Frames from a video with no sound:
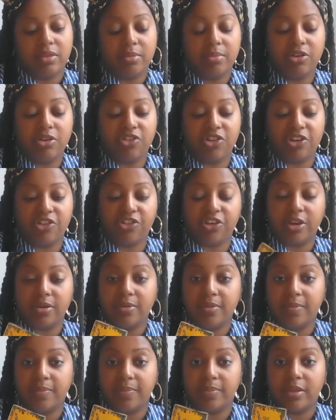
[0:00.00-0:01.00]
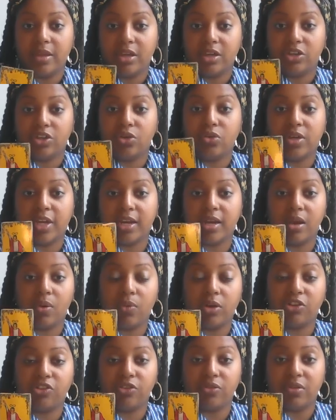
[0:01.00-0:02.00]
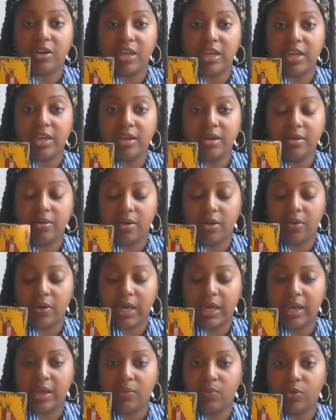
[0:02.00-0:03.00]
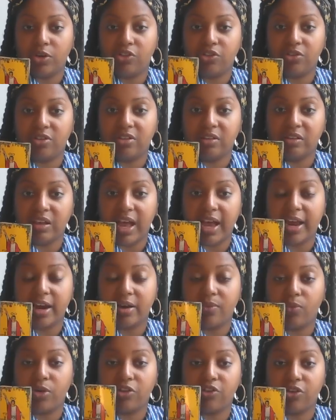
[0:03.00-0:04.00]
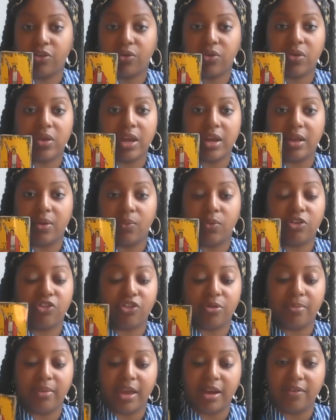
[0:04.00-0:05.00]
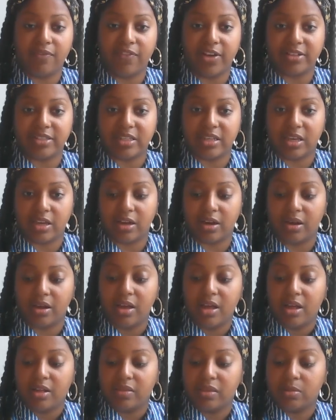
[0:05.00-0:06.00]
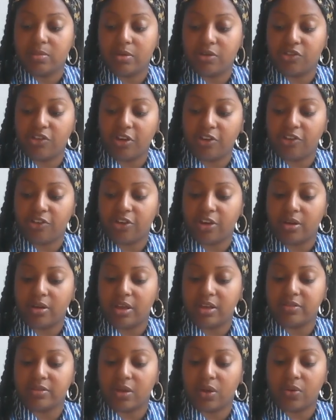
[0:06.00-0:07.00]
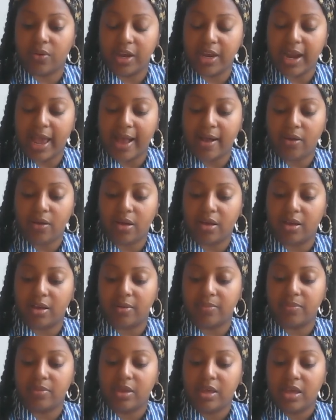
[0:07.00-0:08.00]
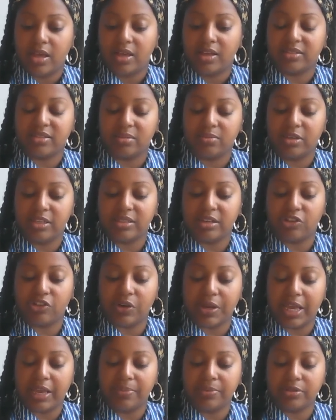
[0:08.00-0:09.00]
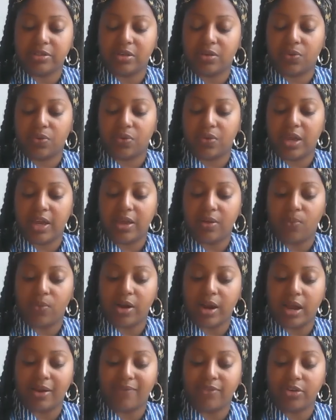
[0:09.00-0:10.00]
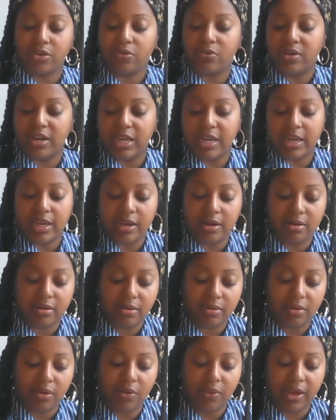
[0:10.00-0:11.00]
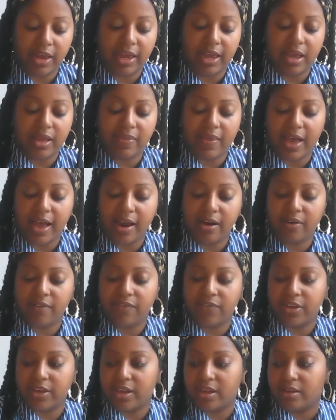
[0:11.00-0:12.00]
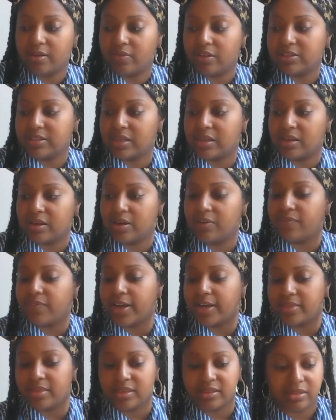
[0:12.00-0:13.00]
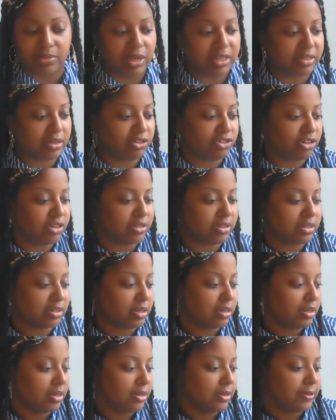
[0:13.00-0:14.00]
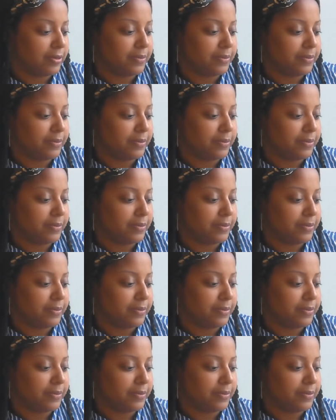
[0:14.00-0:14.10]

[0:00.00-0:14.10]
The magician, you getting what you need, okay, what you desire and what you're creating, what you're manifesting here. The magician is a great outcome because it means that you're able to create whatever you need, okay, and the Hierophant here. Let's clarify these messages.